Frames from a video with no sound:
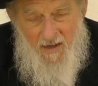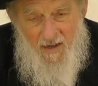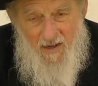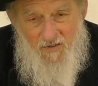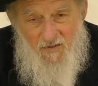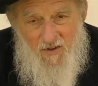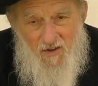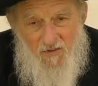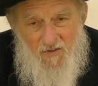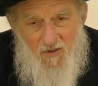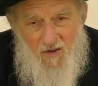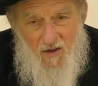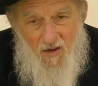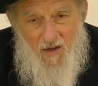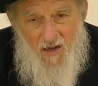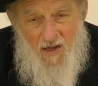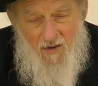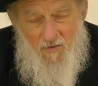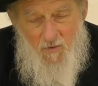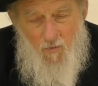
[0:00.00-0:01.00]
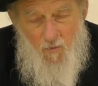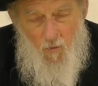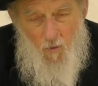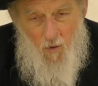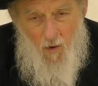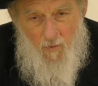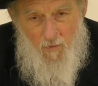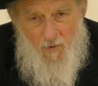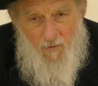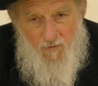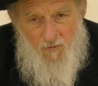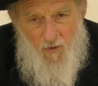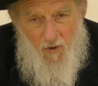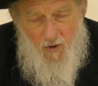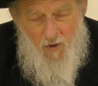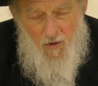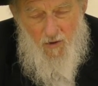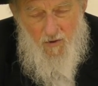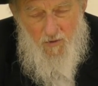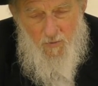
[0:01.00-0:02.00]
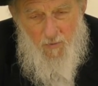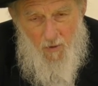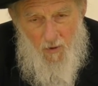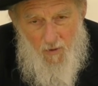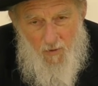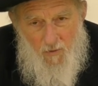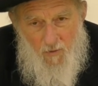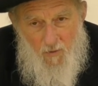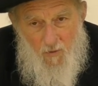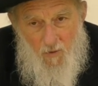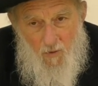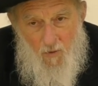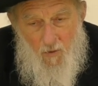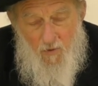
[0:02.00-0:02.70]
is it even warmer for HaKadosh Baruch Hu,